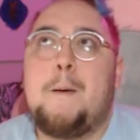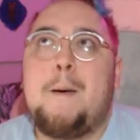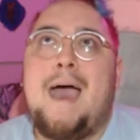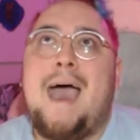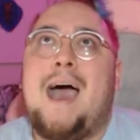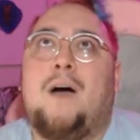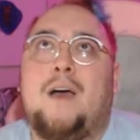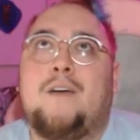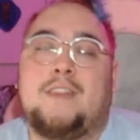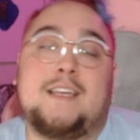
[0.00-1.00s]

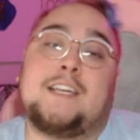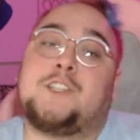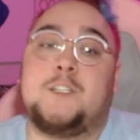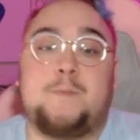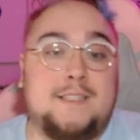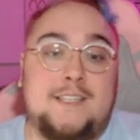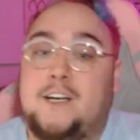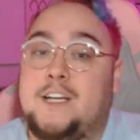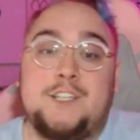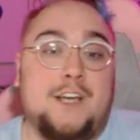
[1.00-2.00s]
However, that's actually
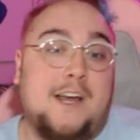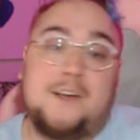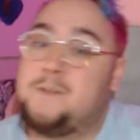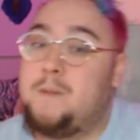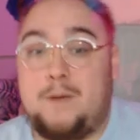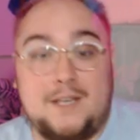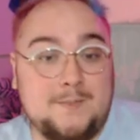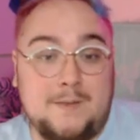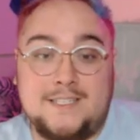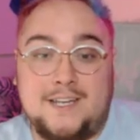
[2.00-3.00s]
Spencerian. Shout out to my buddy
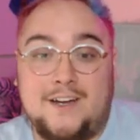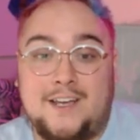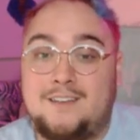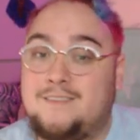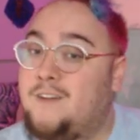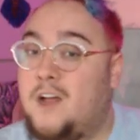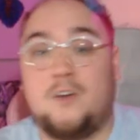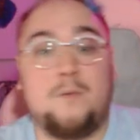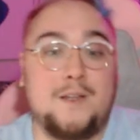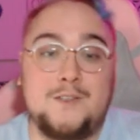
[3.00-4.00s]
Spencerian. Follow
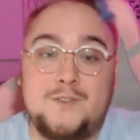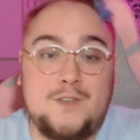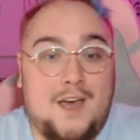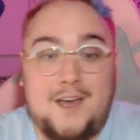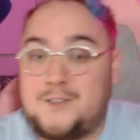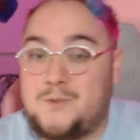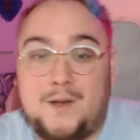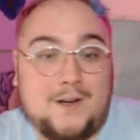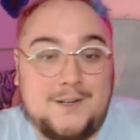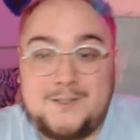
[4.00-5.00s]
him on
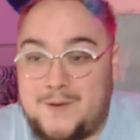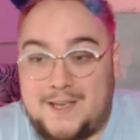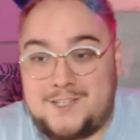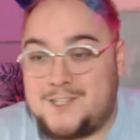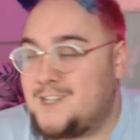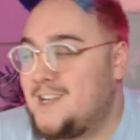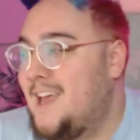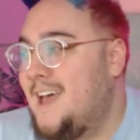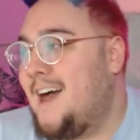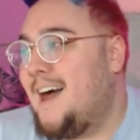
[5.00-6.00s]
Twitter and Twitch.
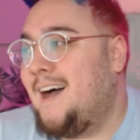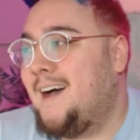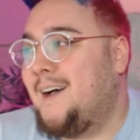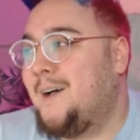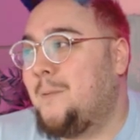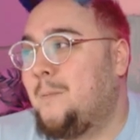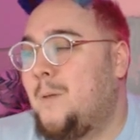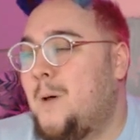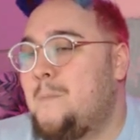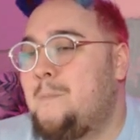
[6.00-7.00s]

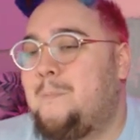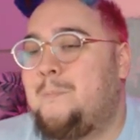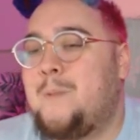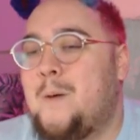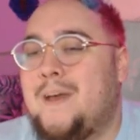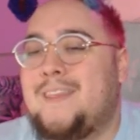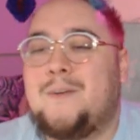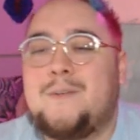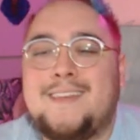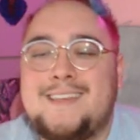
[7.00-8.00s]
But my thing
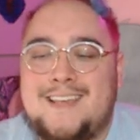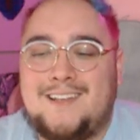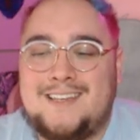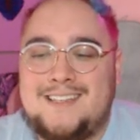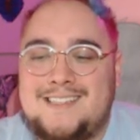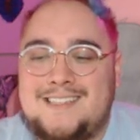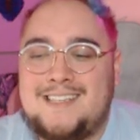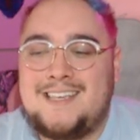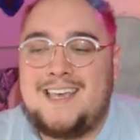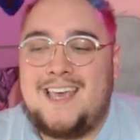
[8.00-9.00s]
with Lae'zel is,
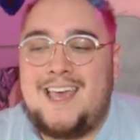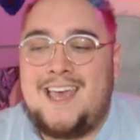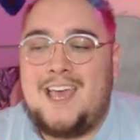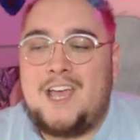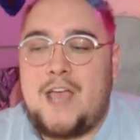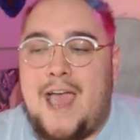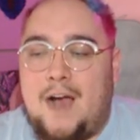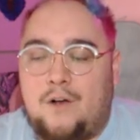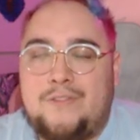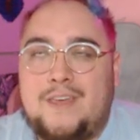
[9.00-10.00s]

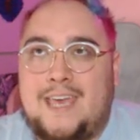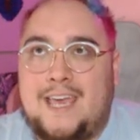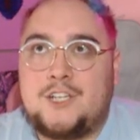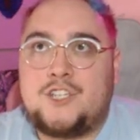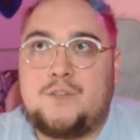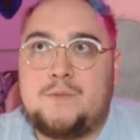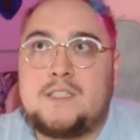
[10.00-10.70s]
out the gate, she was